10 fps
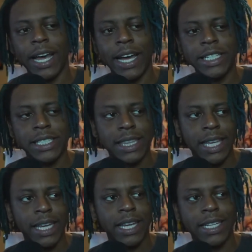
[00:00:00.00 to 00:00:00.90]
I just
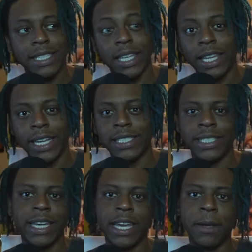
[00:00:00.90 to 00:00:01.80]
think it's a lazy
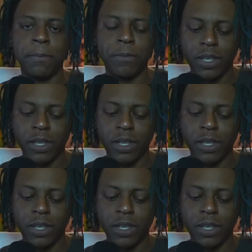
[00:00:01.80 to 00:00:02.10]
game.